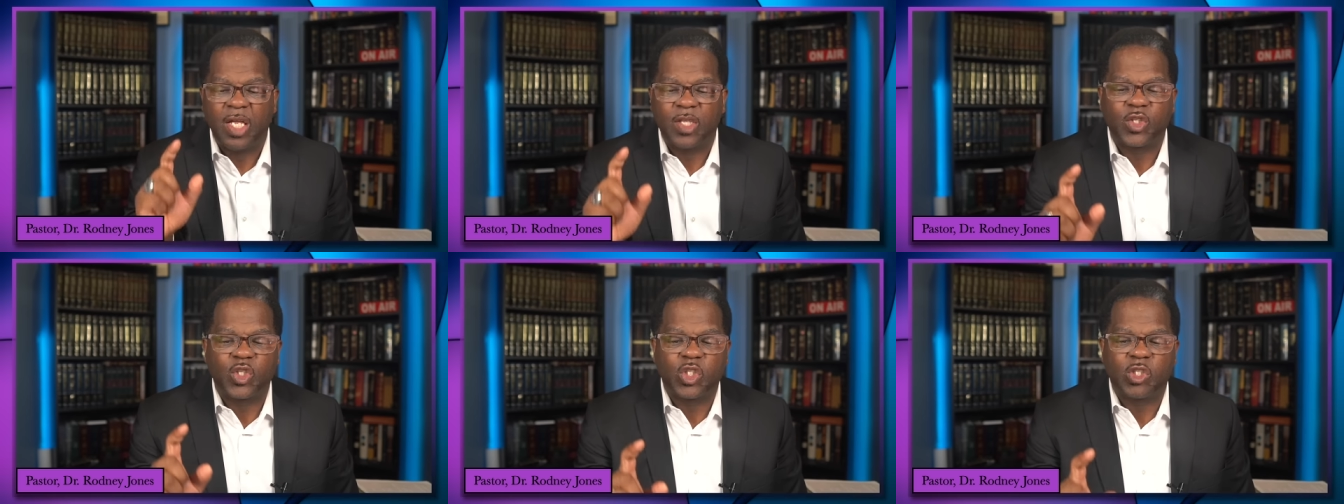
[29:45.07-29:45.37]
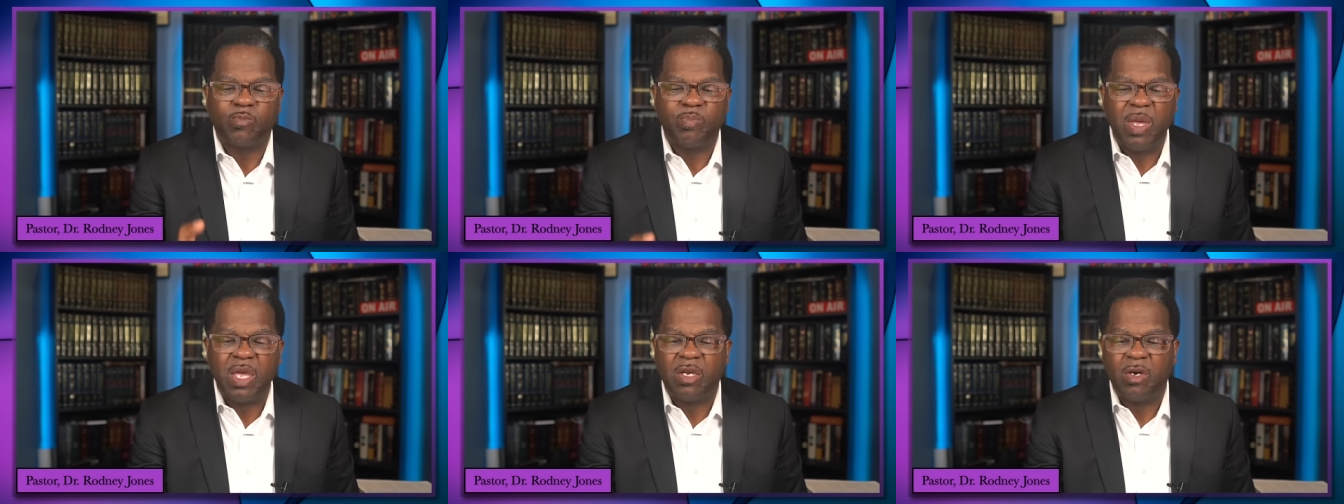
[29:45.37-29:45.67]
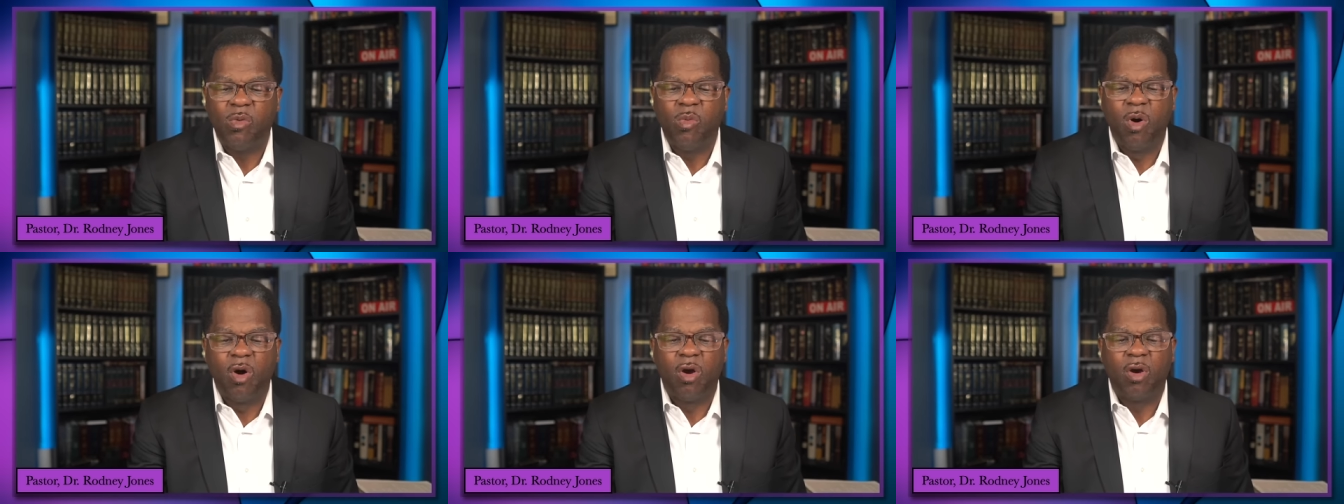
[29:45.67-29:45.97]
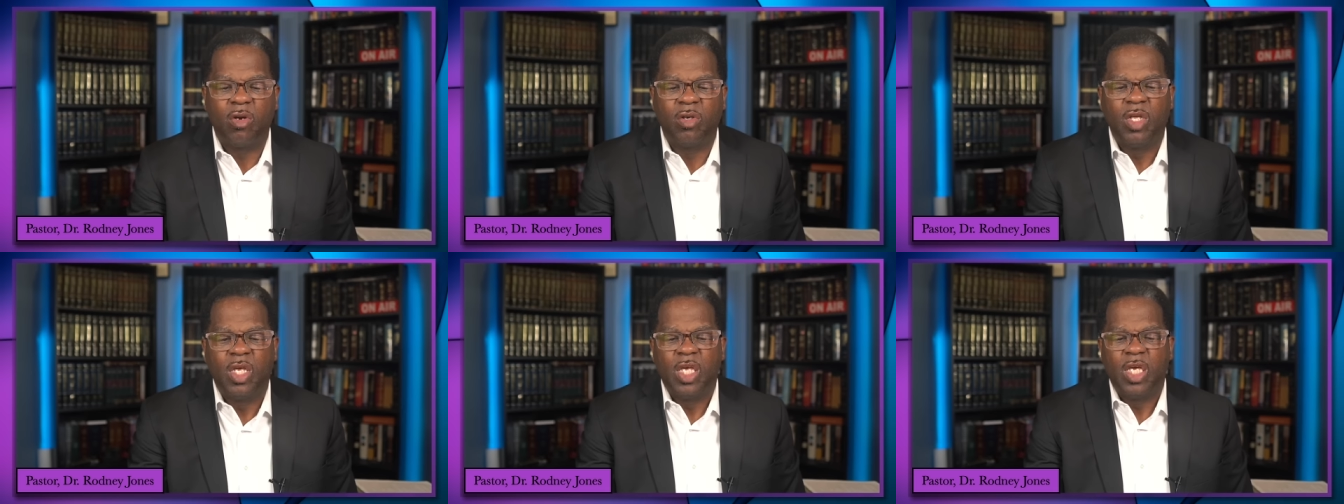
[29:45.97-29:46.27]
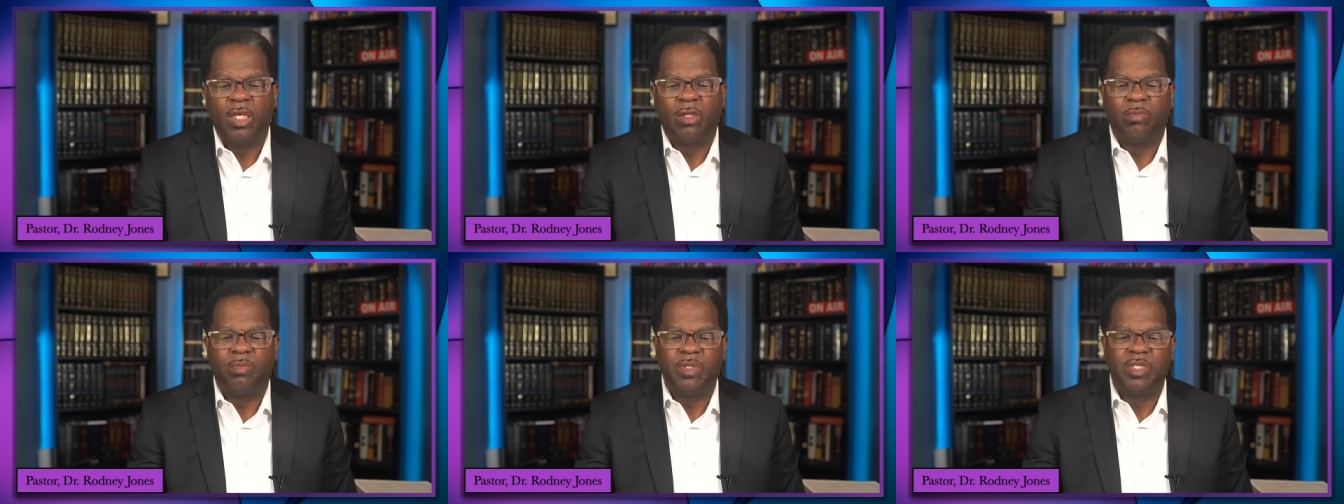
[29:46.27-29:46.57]
and speak a word,
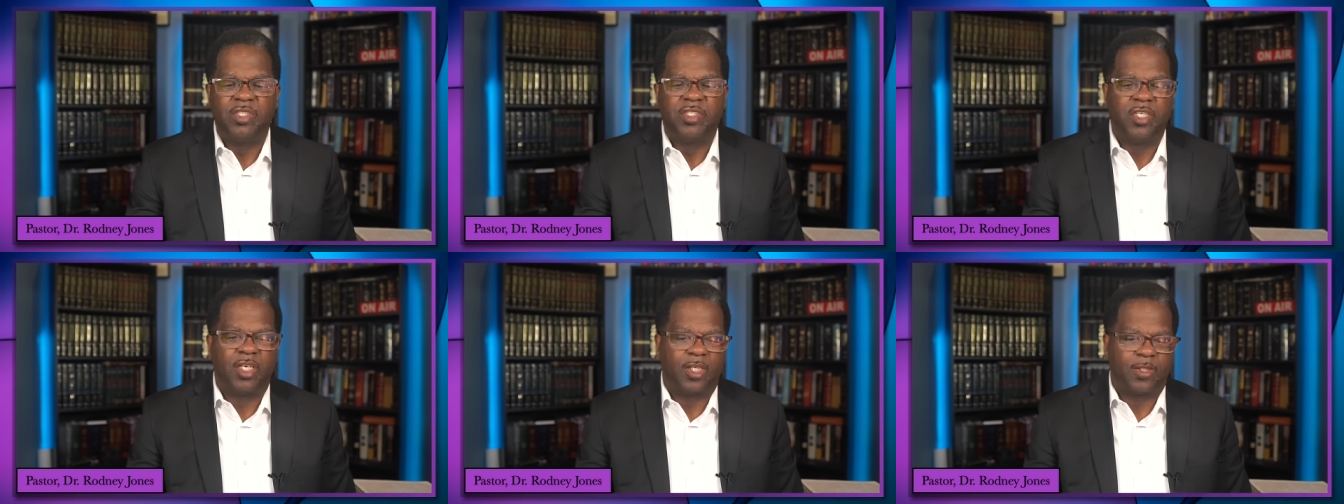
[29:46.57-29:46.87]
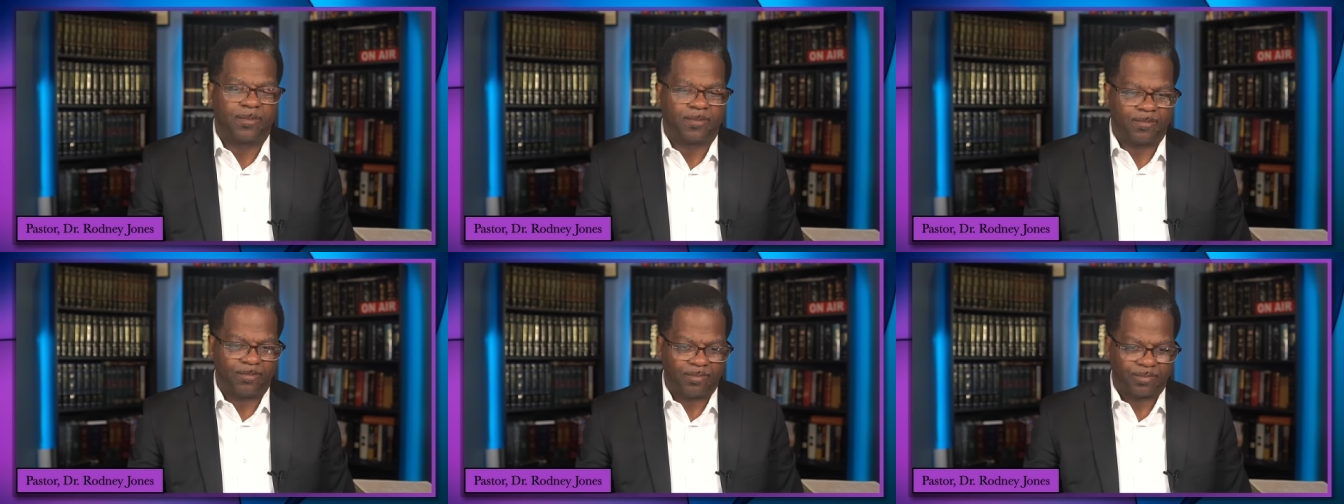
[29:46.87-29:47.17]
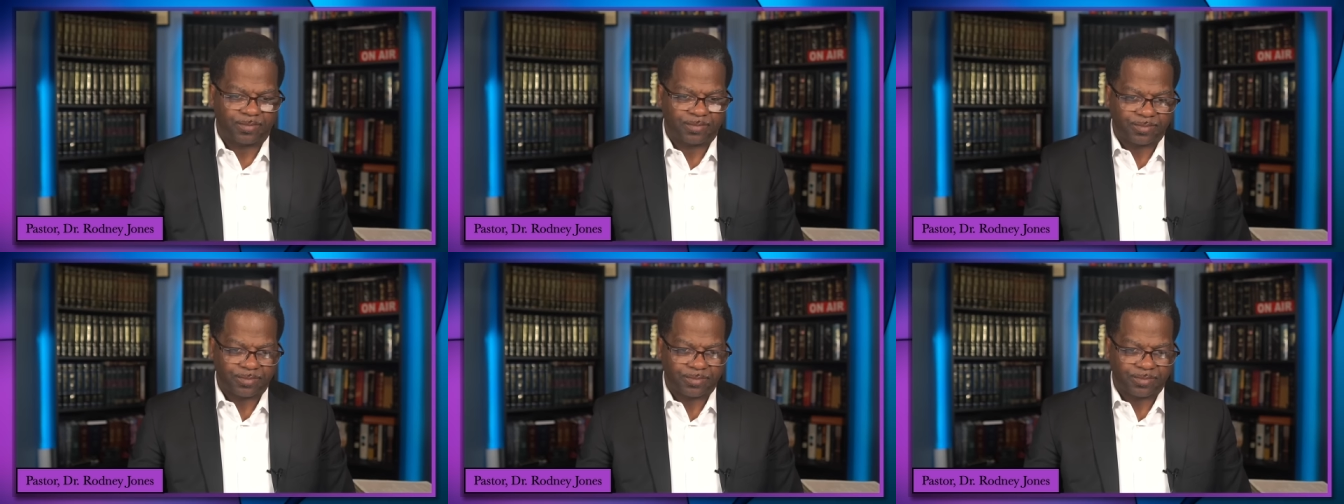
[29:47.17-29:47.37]
it'll be done.